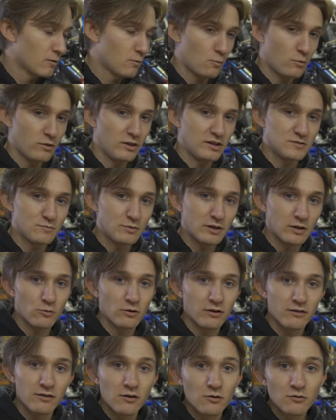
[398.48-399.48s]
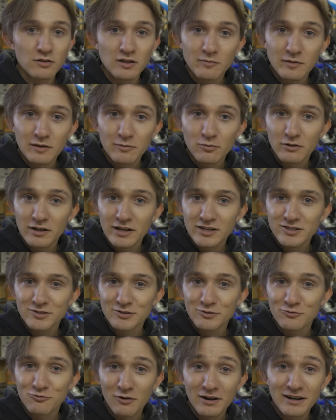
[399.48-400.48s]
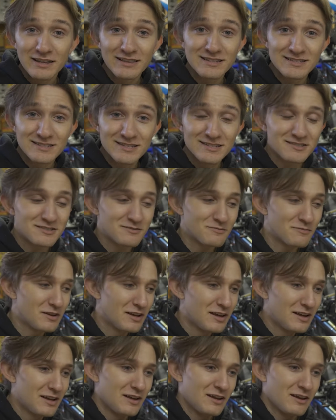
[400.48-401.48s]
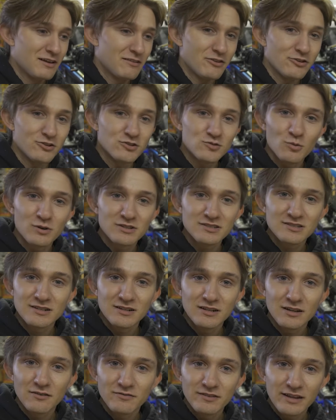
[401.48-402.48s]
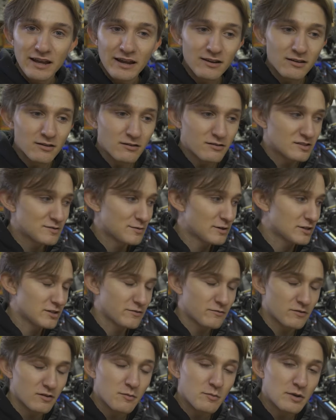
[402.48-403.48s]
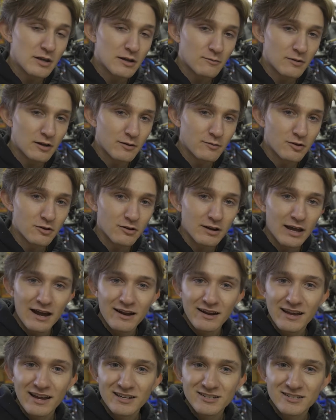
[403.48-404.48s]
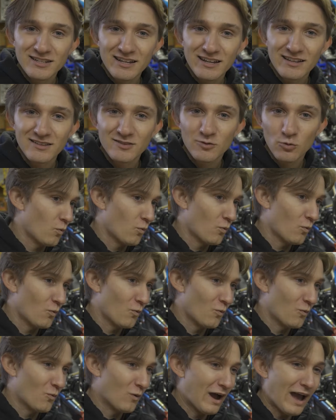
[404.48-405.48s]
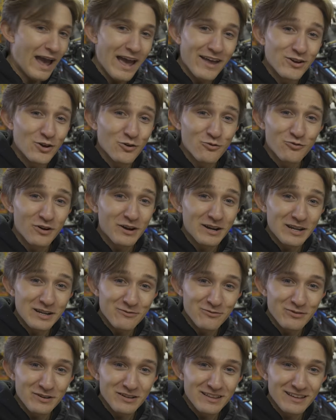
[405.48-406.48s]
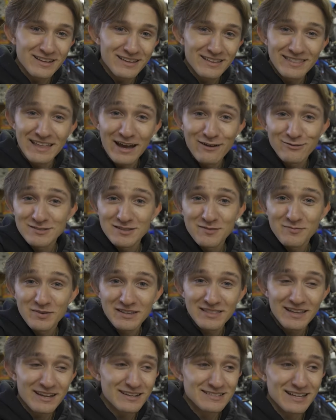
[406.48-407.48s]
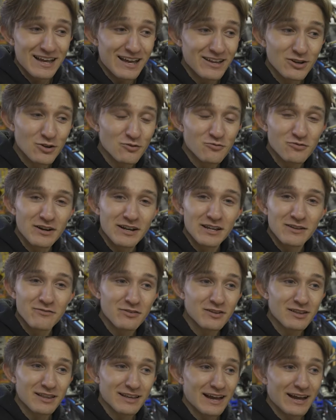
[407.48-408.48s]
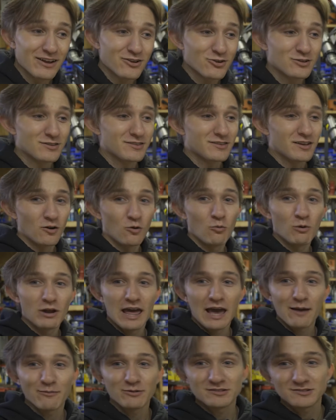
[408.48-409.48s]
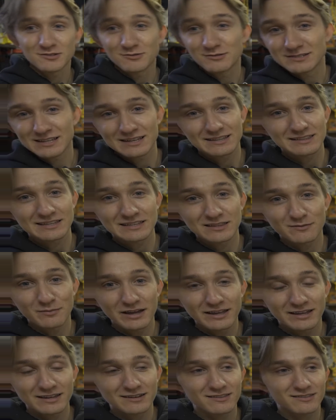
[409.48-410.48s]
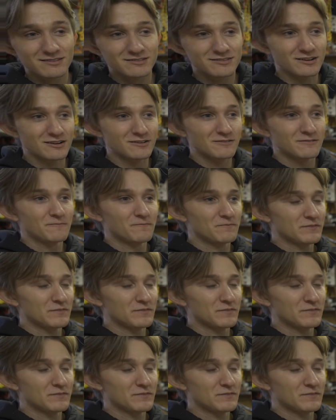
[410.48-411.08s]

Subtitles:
with us being one of the only people actually running the system, there just wasn't enough data, especially for the BMW, on how to actually get it to work. I had no front end feeling. That was the big thing, is I had no front end feeling. I couldn't tell what happened as soon as I leaned the bike into the turn.